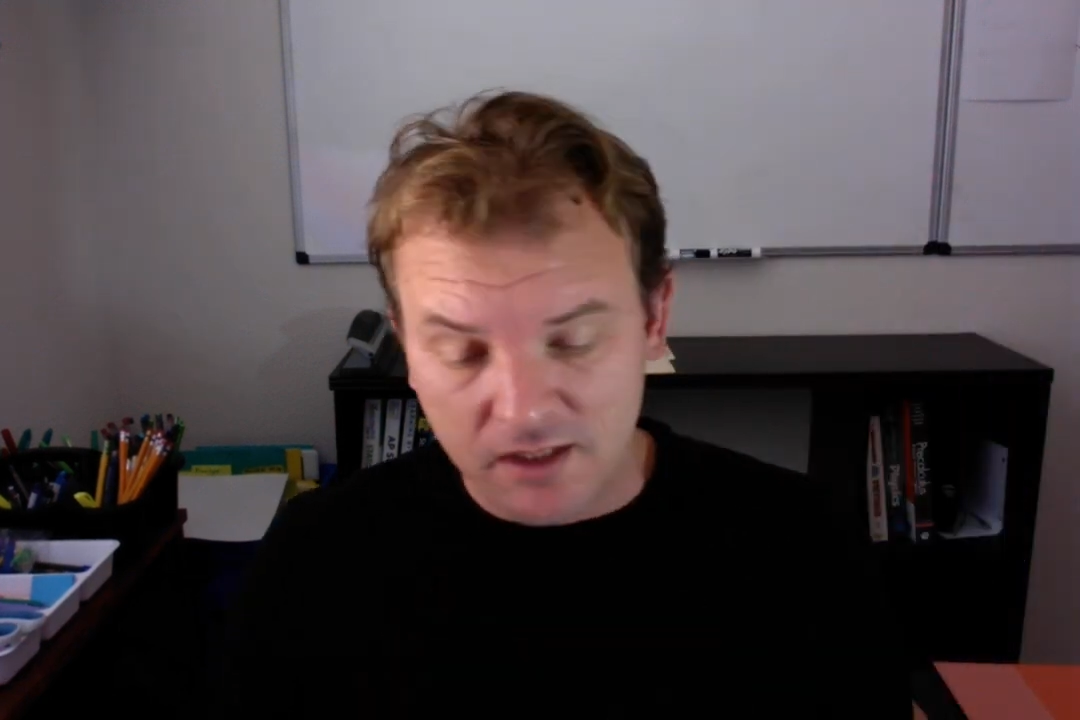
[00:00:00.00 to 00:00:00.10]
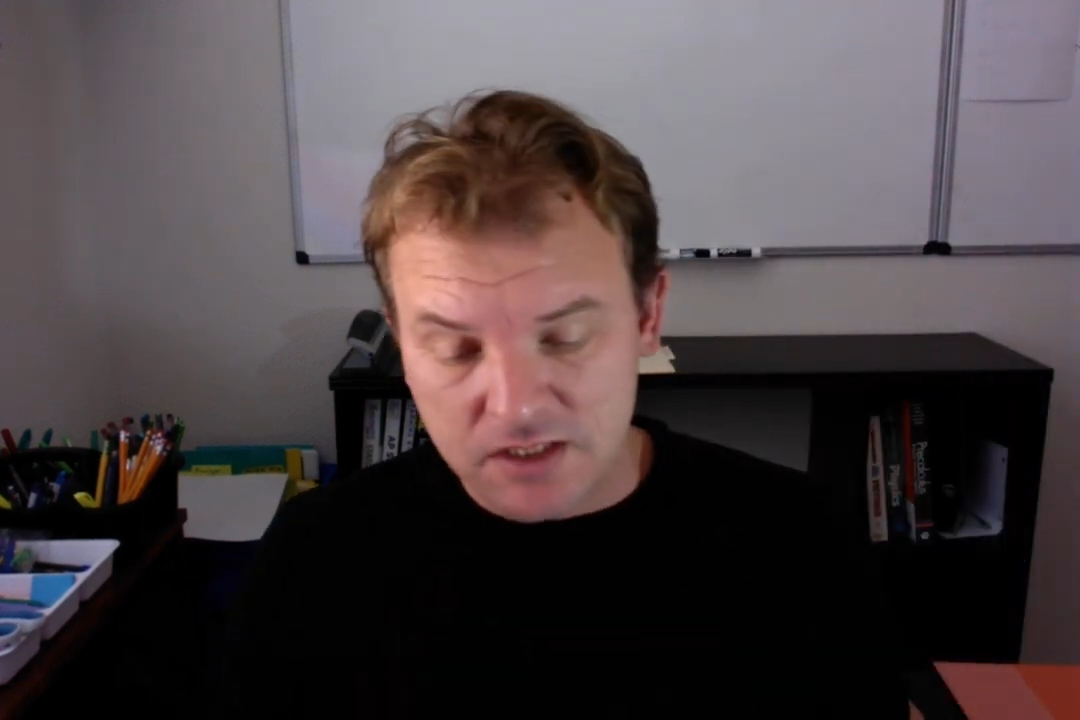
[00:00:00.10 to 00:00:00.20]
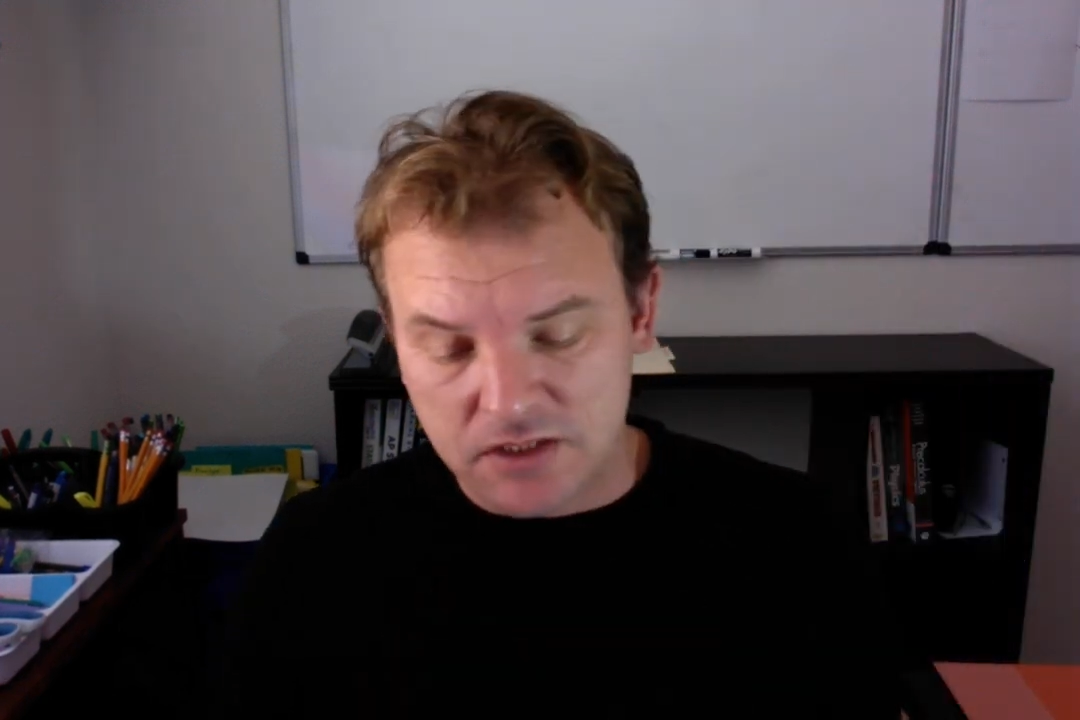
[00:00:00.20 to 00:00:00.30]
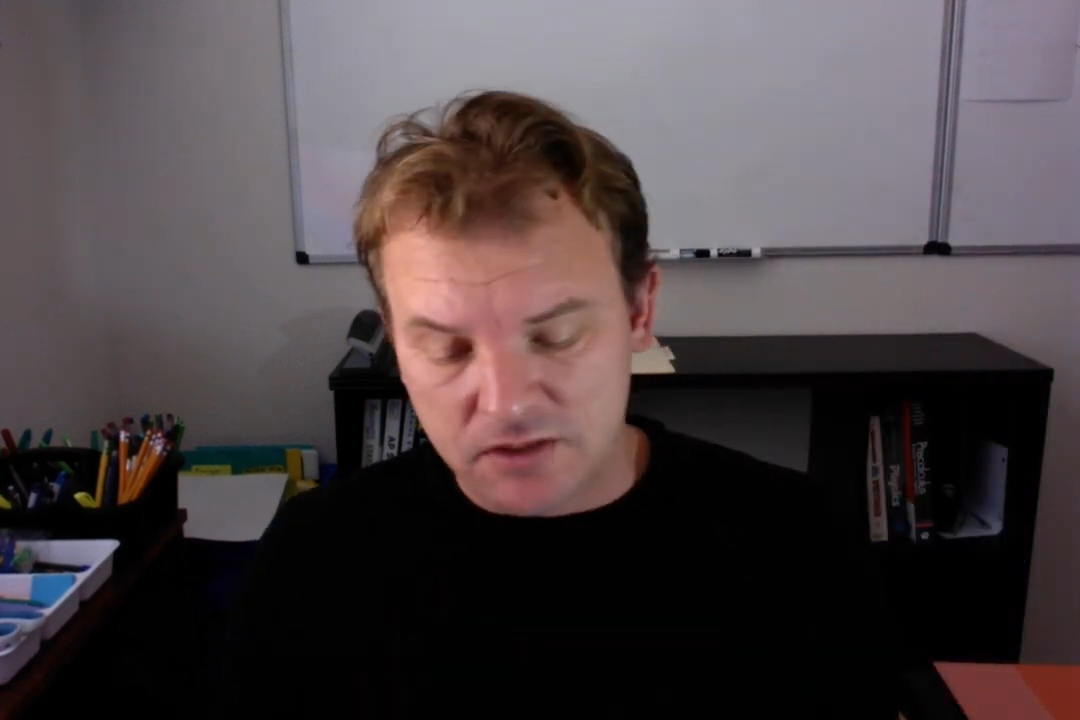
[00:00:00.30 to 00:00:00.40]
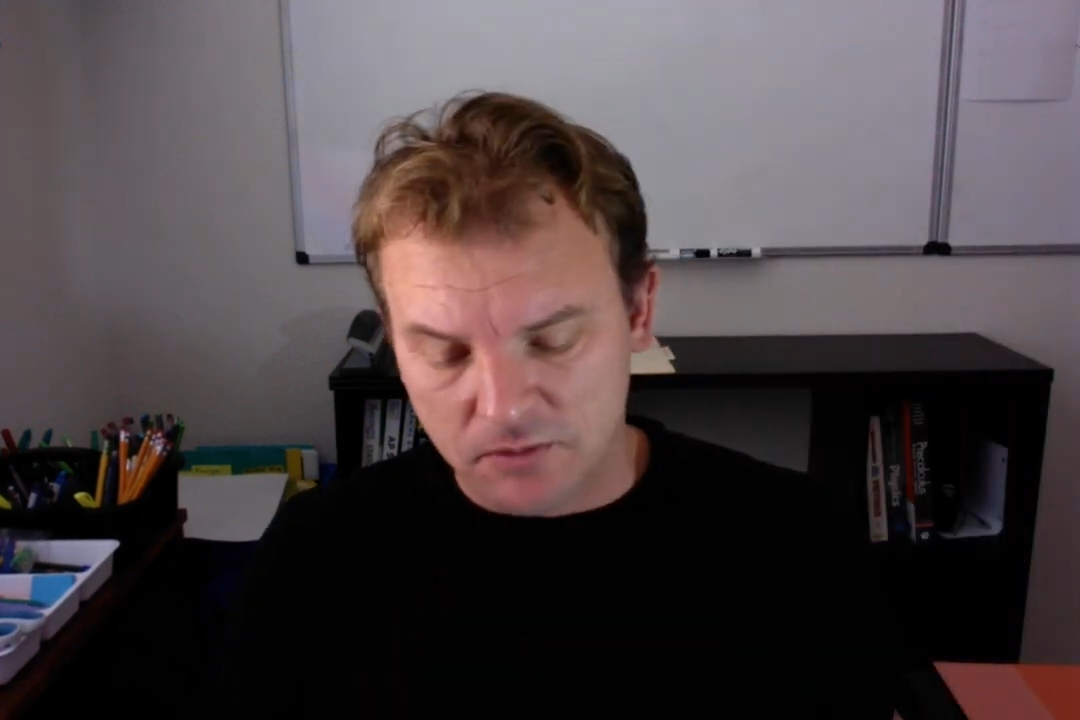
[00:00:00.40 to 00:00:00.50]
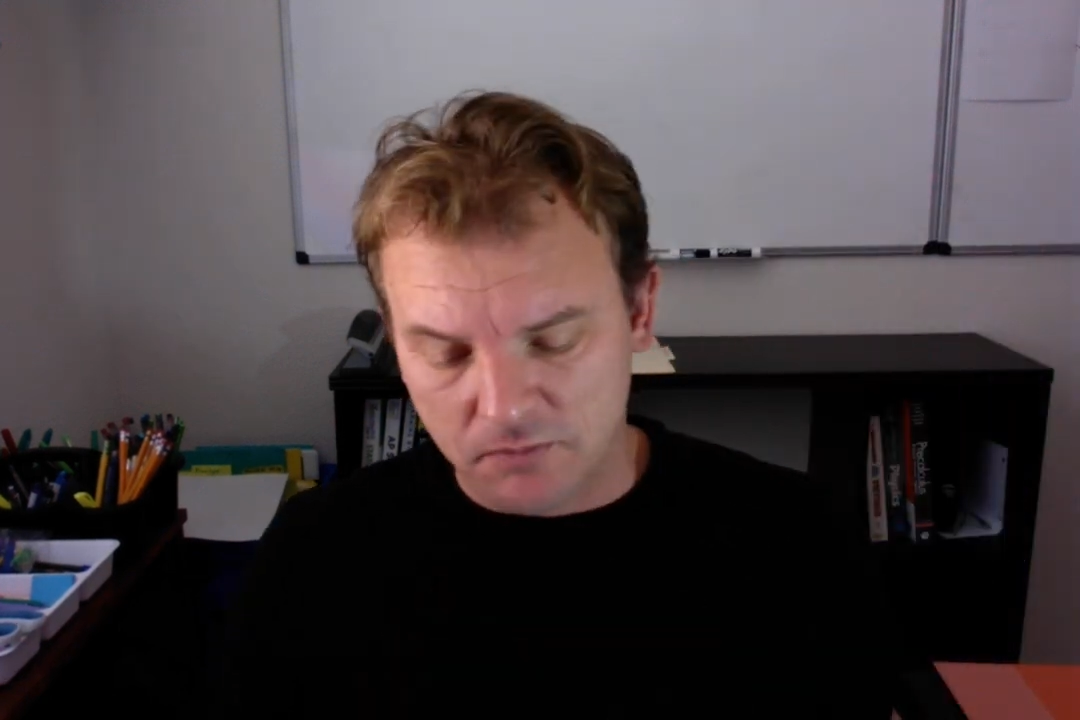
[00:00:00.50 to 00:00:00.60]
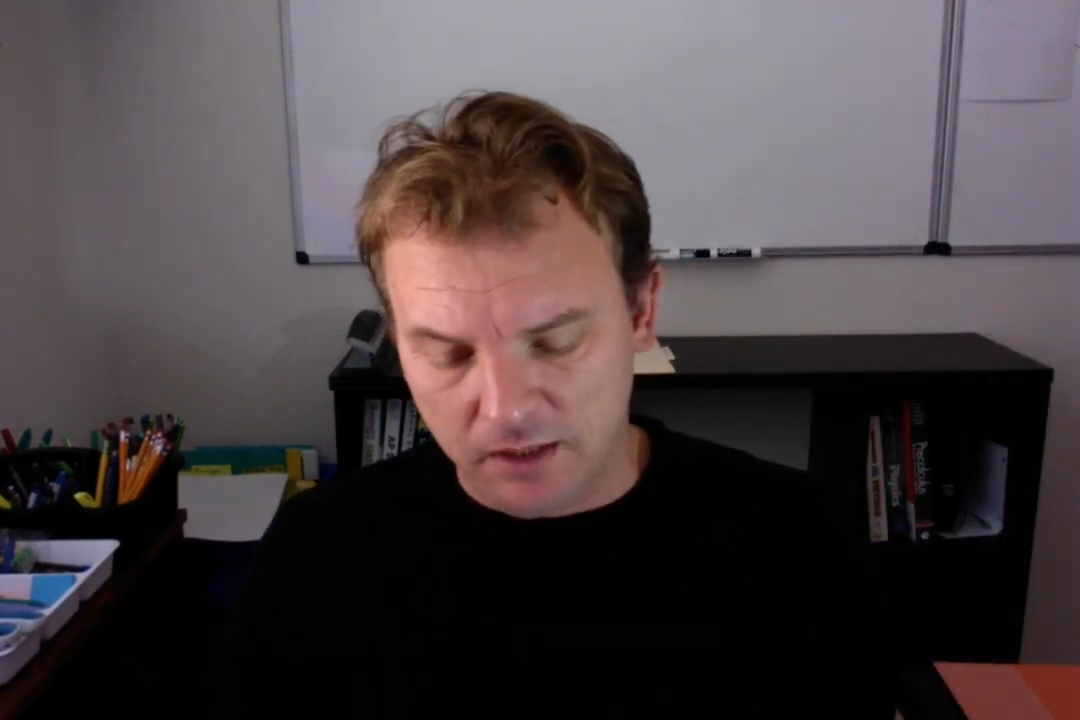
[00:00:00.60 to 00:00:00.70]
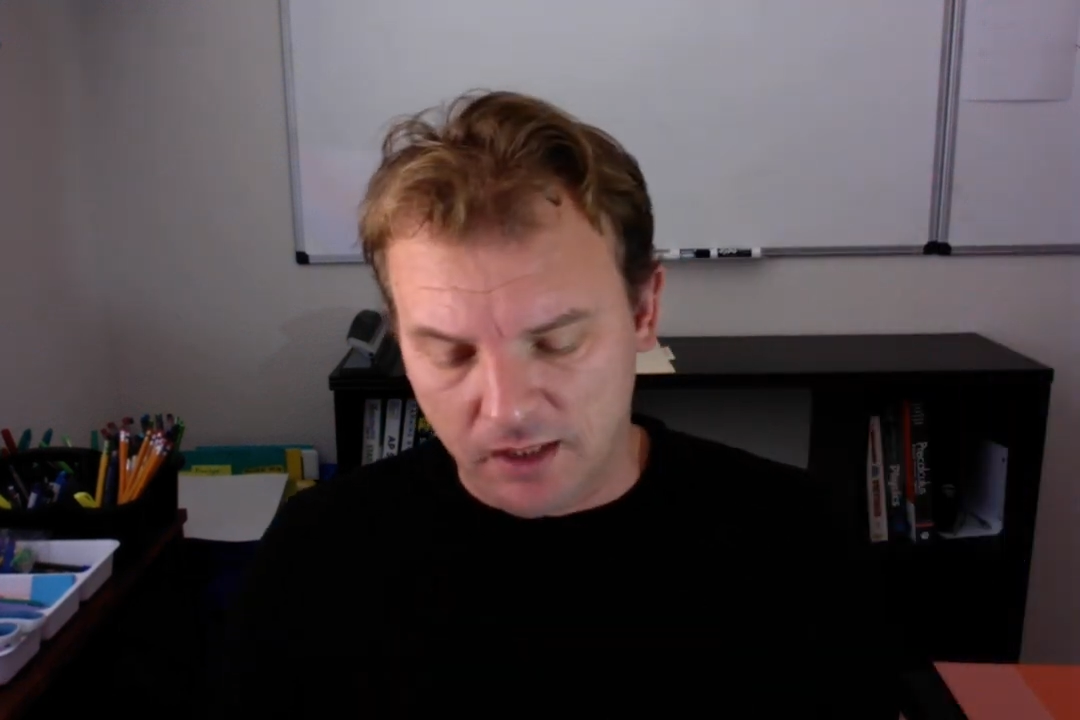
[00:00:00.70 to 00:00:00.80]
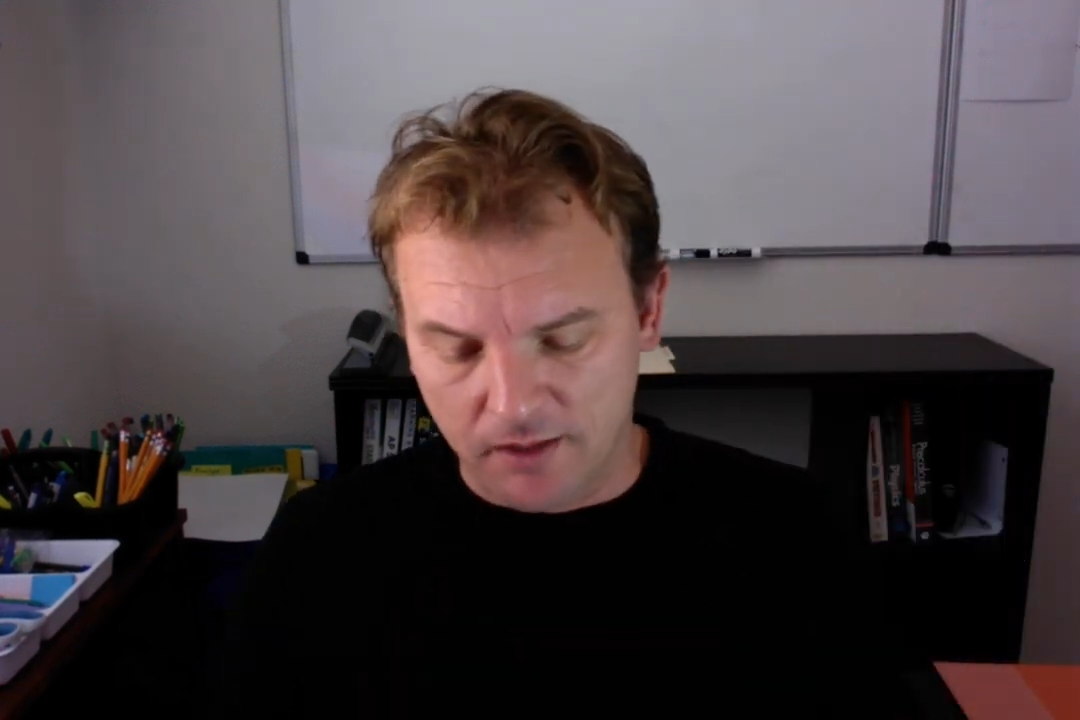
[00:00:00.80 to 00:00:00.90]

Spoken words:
So